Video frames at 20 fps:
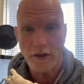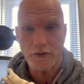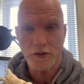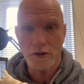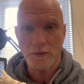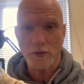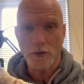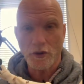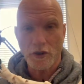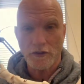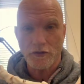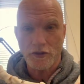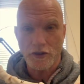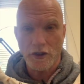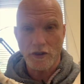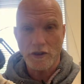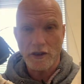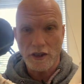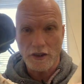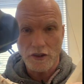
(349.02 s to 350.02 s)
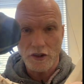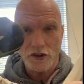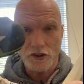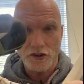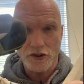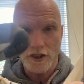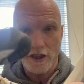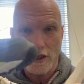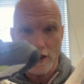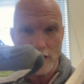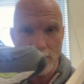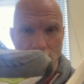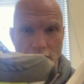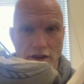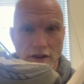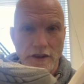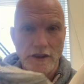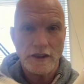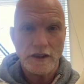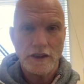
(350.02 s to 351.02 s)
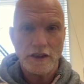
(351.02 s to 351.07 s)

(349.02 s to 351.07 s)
supportive shoe like this trainer here,